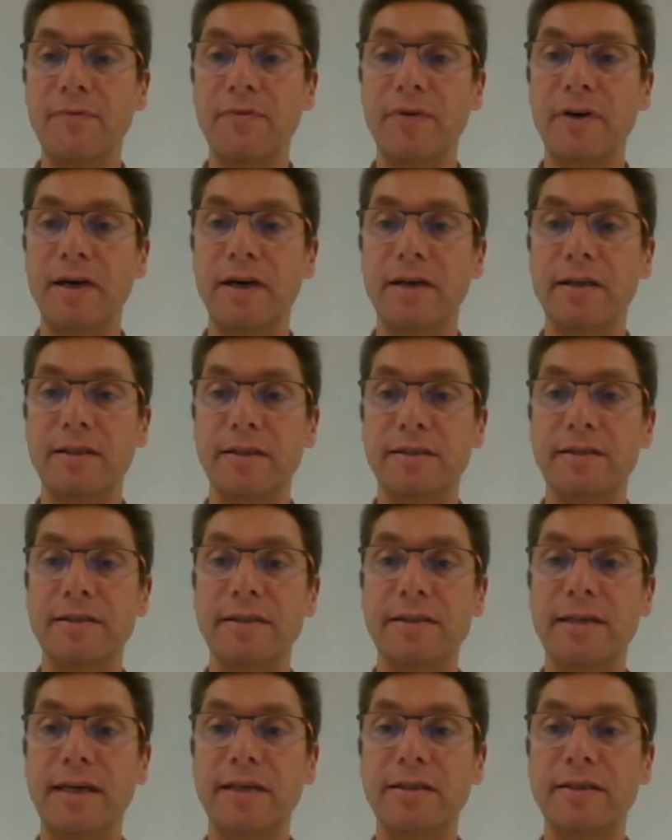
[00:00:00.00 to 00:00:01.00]
Eva
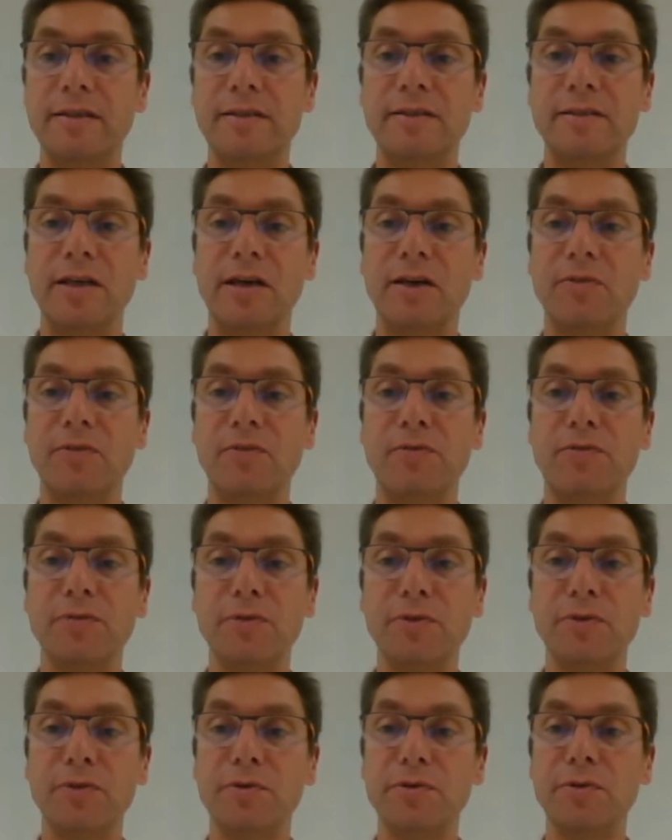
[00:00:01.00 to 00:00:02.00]

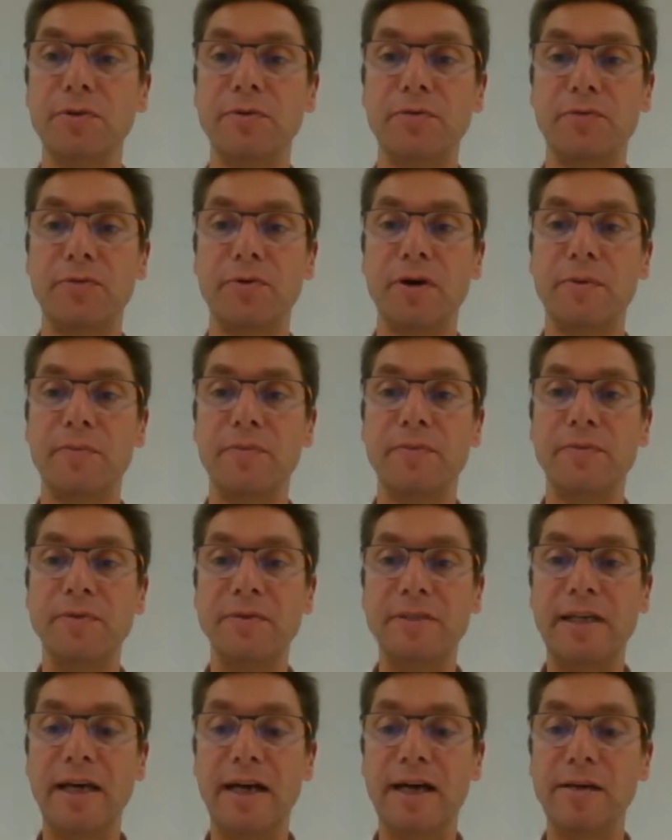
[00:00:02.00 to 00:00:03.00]
Triantafyllou
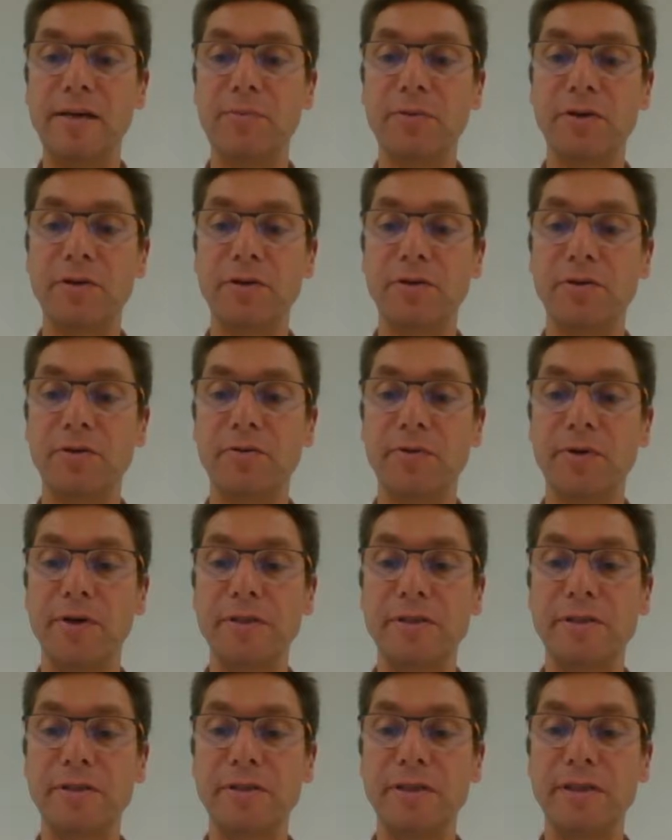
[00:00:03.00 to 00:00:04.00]
from the Aalborg
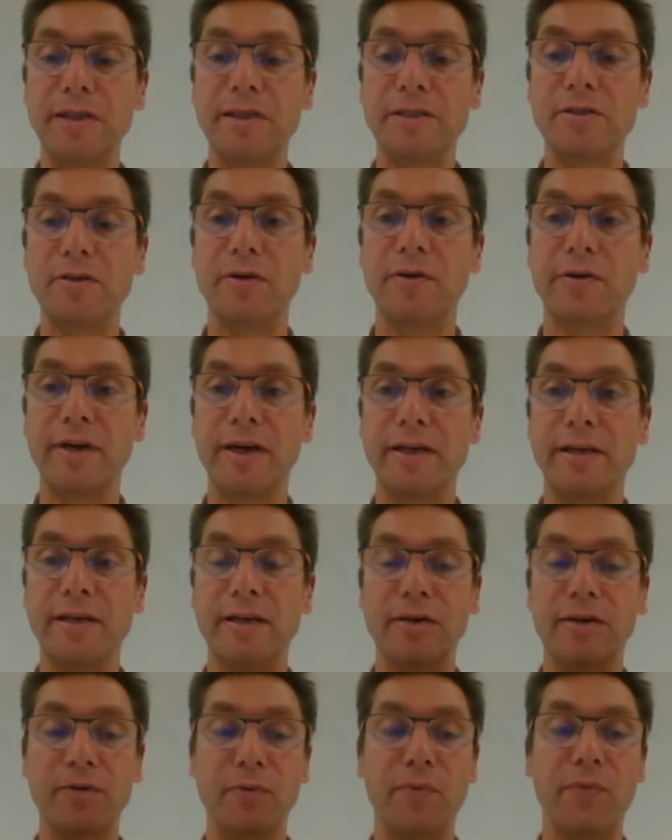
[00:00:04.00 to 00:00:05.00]
University is
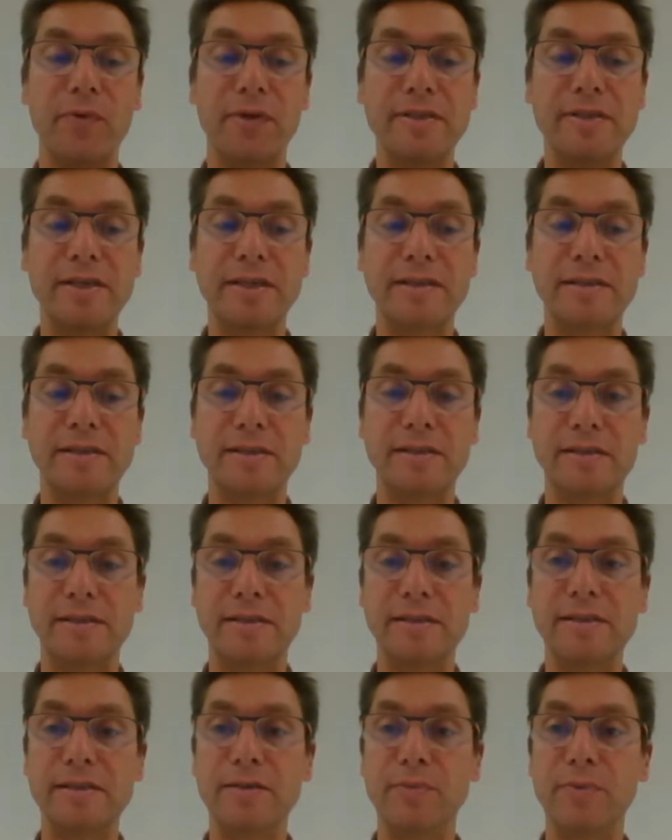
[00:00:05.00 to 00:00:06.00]
already with us
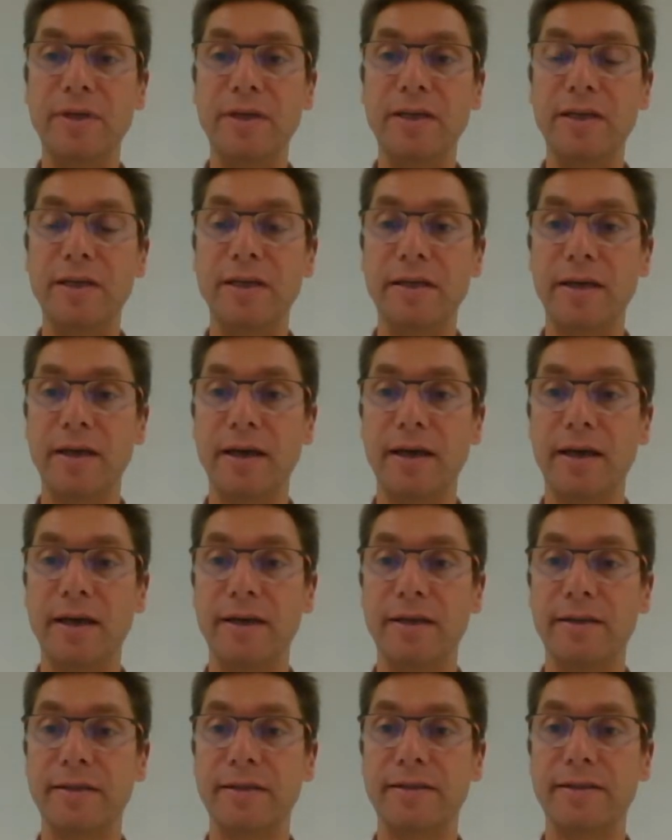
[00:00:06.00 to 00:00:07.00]
this week,
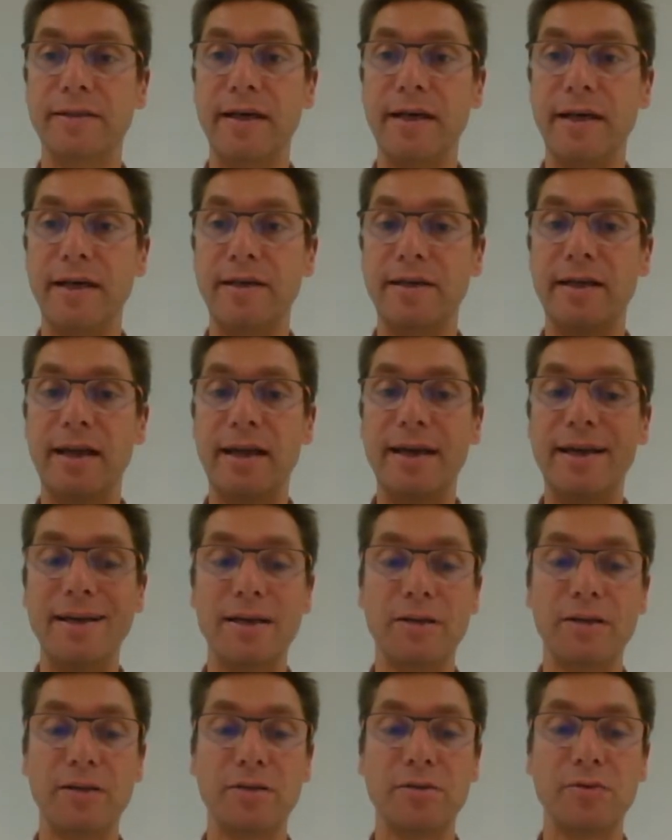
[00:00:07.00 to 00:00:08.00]
and I'd
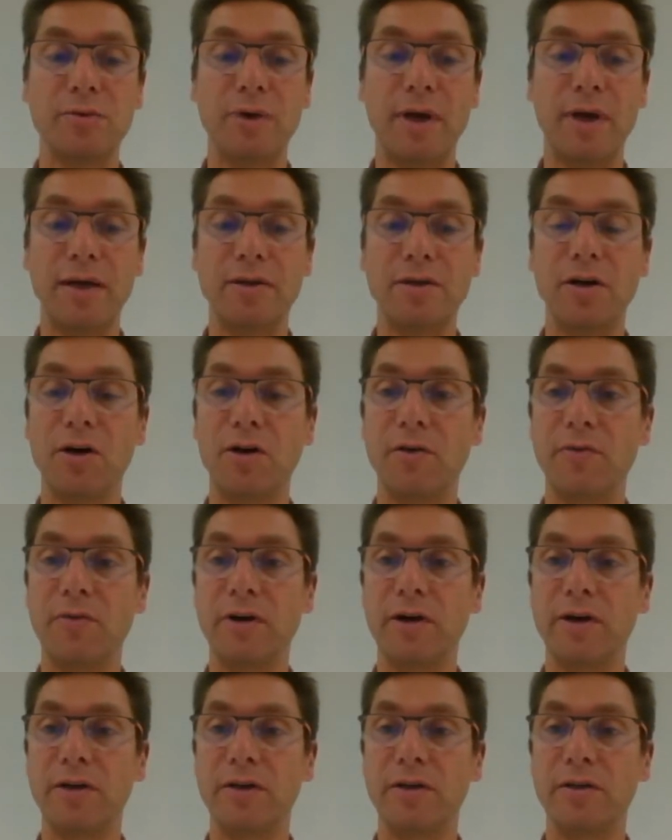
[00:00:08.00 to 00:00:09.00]
like to hand
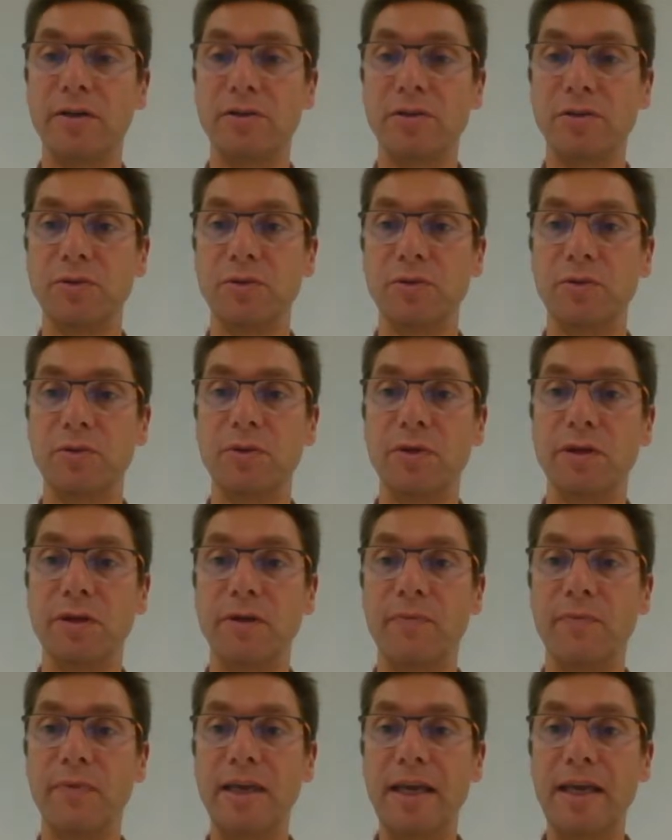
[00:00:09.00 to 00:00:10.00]
over to
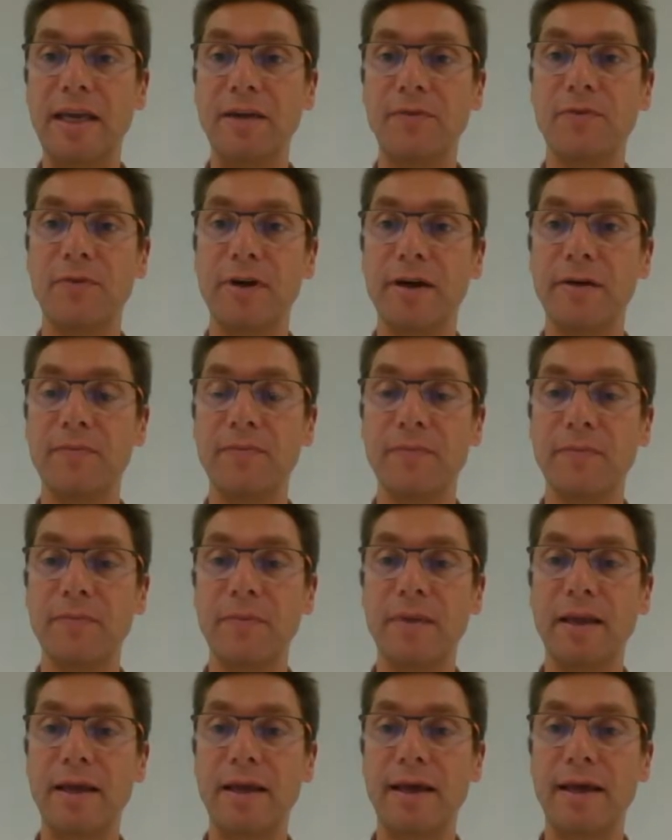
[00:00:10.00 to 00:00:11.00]
Eva.
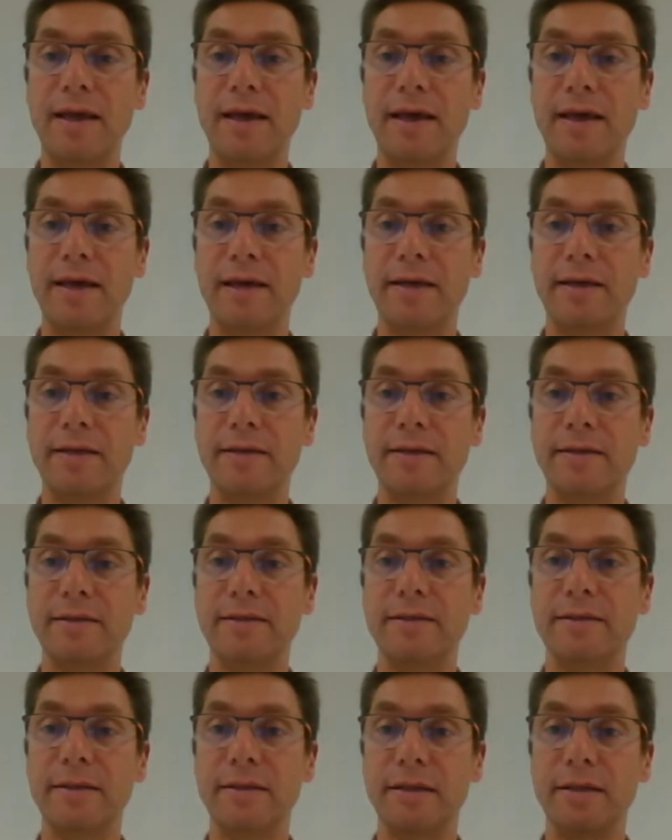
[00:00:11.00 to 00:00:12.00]

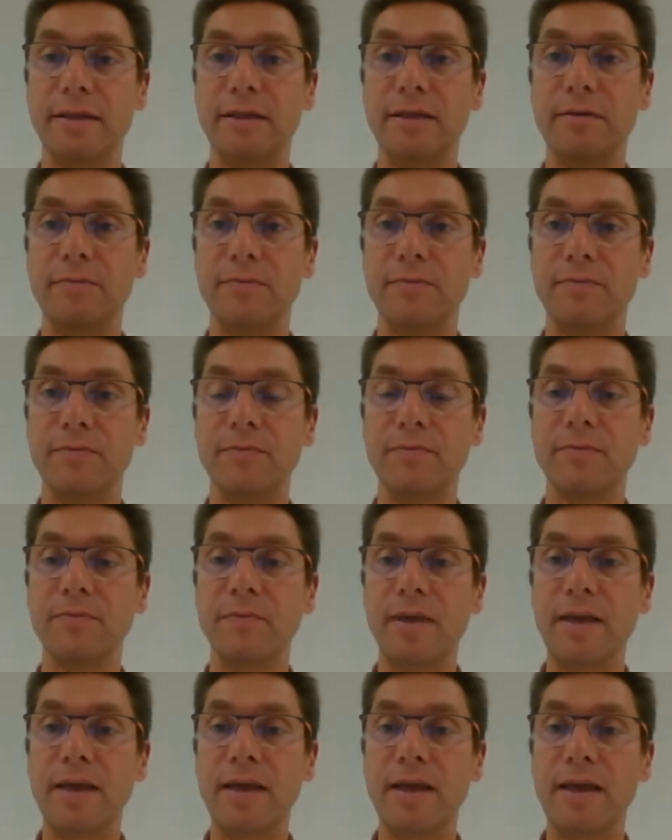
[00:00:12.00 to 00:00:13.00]
And
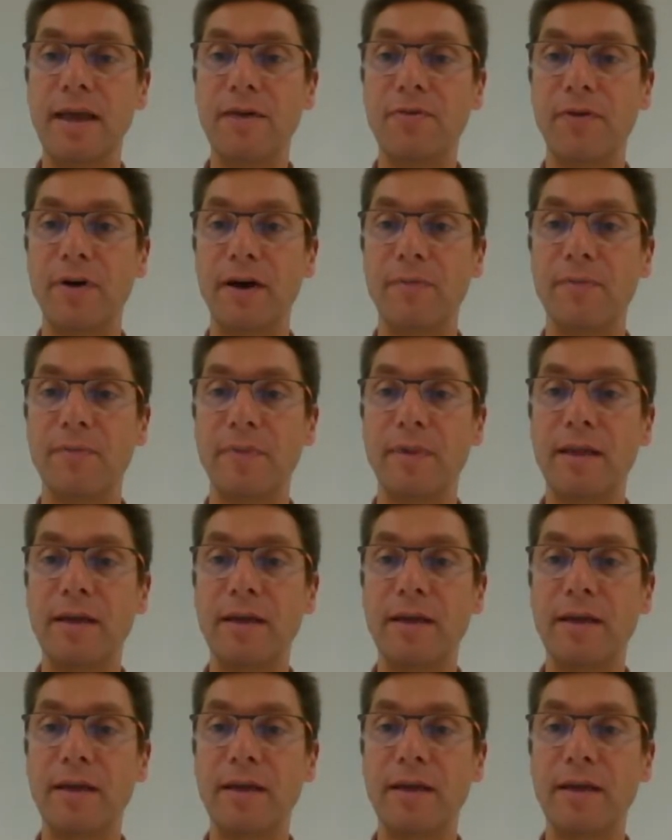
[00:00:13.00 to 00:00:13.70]
Eva,